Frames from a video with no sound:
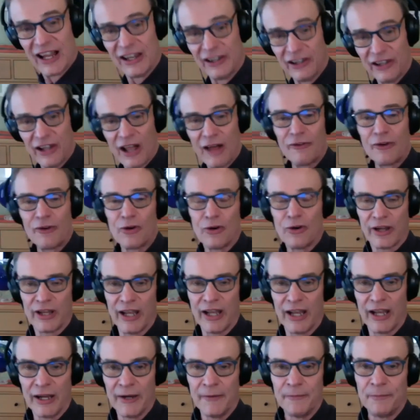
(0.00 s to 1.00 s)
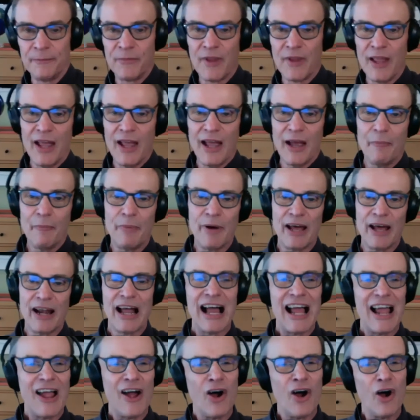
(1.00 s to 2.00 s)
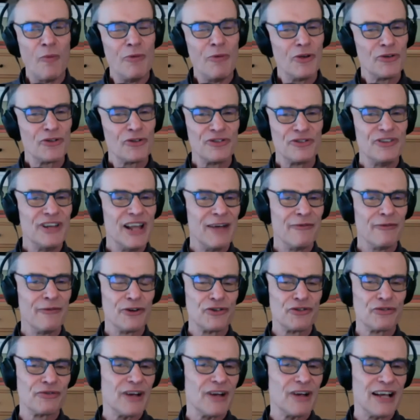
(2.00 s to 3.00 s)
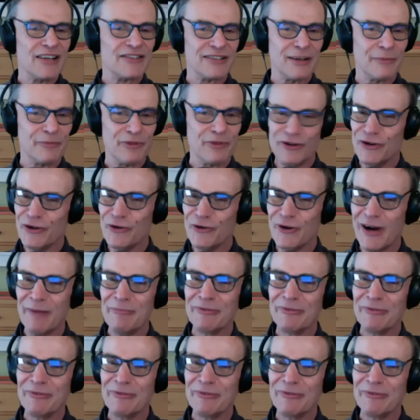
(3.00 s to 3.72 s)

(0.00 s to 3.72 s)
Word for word: I love cooking, but I almost never try something new.